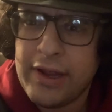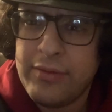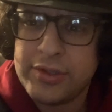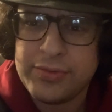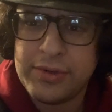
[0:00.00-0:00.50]

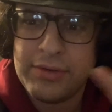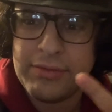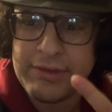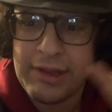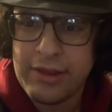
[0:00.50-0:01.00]
which one
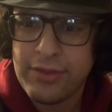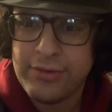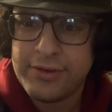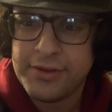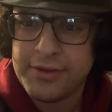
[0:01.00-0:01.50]
was on the
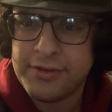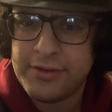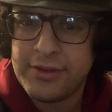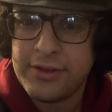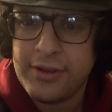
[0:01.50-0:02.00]

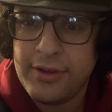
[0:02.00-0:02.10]
360.